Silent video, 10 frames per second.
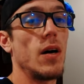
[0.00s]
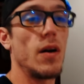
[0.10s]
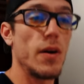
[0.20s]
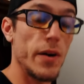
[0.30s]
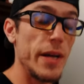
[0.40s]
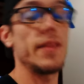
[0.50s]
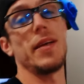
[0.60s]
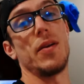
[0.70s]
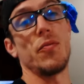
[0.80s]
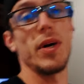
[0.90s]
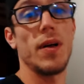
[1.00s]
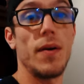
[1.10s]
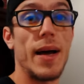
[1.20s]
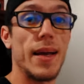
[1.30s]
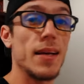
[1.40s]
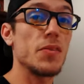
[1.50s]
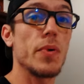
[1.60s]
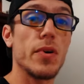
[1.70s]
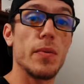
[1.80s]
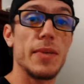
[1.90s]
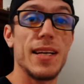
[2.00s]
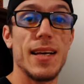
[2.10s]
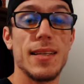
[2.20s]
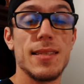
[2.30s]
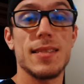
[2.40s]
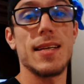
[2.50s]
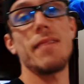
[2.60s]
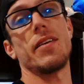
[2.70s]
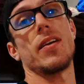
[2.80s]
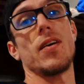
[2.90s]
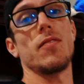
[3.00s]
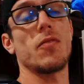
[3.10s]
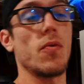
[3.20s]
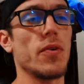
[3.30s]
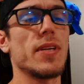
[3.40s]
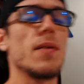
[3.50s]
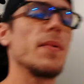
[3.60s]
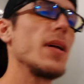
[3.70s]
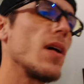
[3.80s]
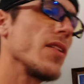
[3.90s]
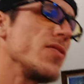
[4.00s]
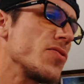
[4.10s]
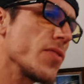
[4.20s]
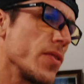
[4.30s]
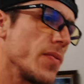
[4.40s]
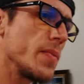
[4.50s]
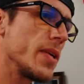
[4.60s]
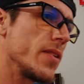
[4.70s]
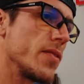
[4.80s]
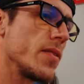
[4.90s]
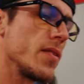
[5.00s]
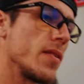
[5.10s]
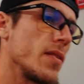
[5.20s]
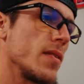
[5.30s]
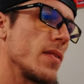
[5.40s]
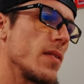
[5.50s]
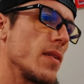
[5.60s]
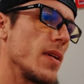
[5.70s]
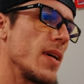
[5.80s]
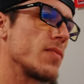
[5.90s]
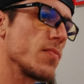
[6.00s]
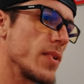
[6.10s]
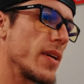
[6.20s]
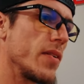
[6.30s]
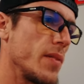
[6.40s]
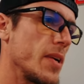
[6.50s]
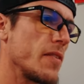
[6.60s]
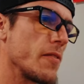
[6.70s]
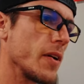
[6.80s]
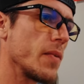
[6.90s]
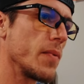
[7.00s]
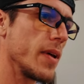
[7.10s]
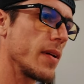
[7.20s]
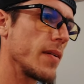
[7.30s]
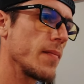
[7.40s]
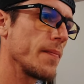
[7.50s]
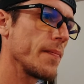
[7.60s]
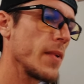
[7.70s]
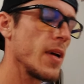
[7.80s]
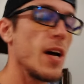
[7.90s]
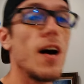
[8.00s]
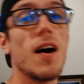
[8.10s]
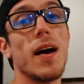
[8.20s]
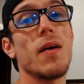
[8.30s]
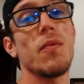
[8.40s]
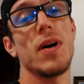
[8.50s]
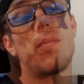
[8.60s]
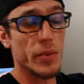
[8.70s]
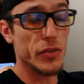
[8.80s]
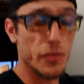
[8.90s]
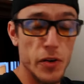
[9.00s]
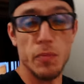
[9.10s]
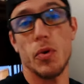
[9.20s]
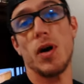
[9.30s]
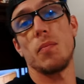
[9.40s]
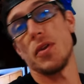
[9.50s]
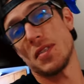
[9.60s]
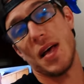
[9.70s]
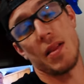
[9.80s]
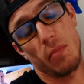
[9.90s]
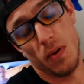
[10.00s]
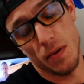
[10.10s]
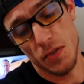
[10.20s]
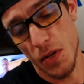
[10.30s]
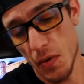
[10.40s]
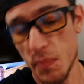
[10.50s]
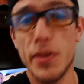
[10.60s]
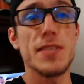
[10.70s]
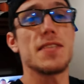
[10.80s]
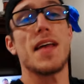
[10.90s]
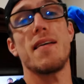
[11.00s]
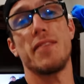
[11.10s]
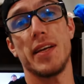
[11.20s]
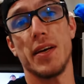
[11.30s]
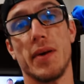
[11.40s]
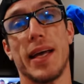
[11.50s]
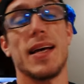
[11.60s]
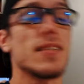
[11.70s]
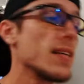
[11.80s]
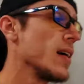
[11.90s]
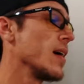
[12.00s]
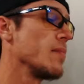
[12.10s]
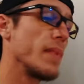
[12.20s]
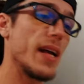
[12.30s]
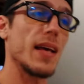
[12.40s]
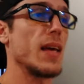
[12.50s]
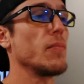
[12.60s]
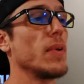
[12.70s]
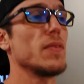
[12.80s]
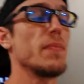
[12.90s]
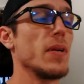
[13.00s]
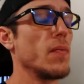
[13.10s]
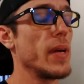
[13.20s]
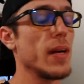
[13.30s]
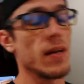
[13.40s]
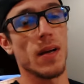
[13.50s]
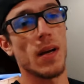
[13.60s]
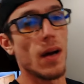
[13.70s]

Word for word: All right then. Well, I guess welcome to day 7 of quarantine. Are you screwing with me, dude? It's really only been a freaking week. All right, well, we built a freaking problem on the side of the barn, so this is that video, I guess. Man, I can't believe it's been a week.